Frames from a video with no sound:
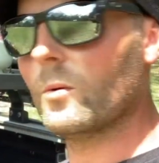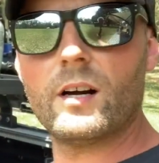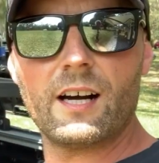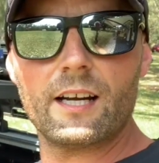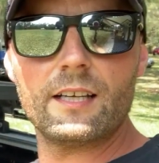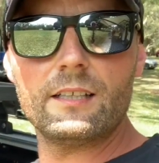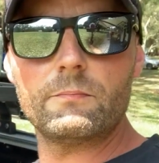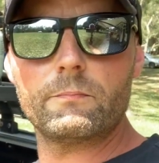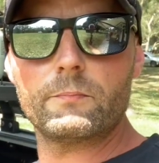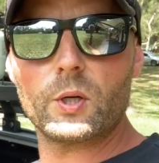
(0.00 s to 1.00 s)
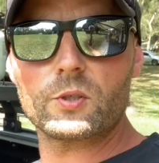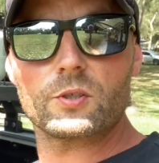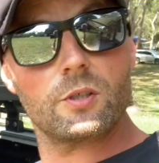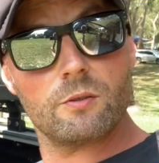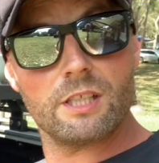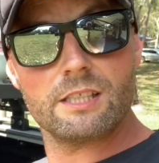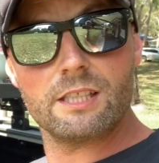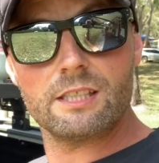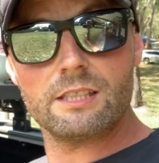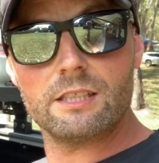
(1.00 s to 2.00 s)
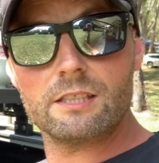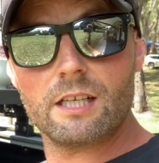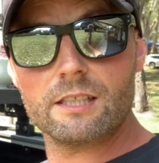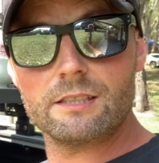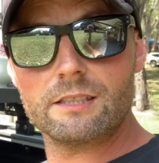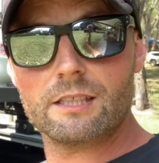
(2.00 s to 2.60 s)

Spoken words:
I purchased 2 DC chargers